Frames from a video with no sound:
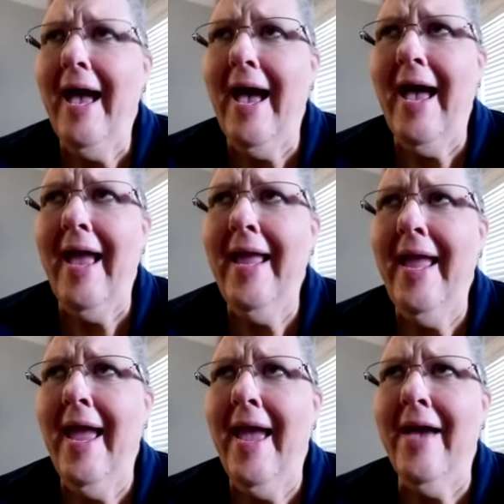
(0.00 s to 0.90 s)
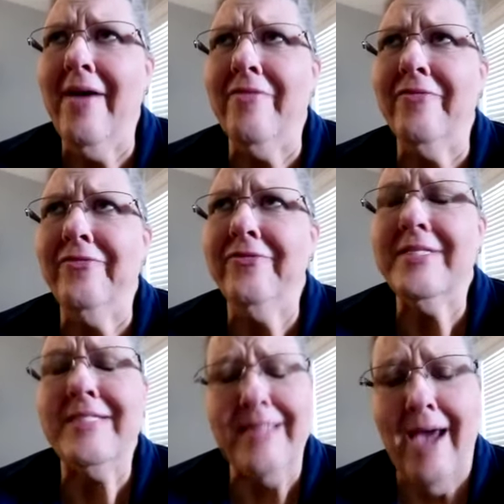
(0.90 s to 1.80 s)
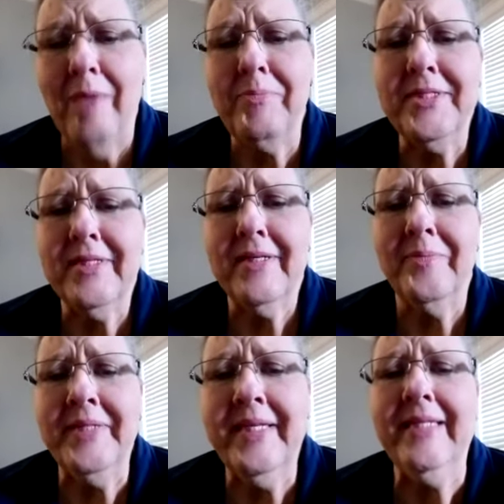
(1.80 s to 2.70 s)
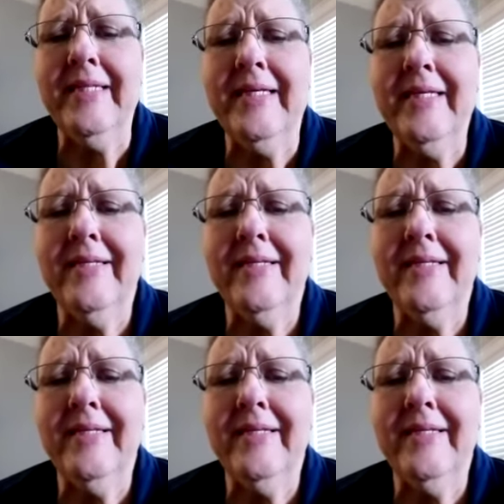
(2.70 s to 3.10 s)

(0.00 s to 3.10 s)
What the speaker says: I have stopped completely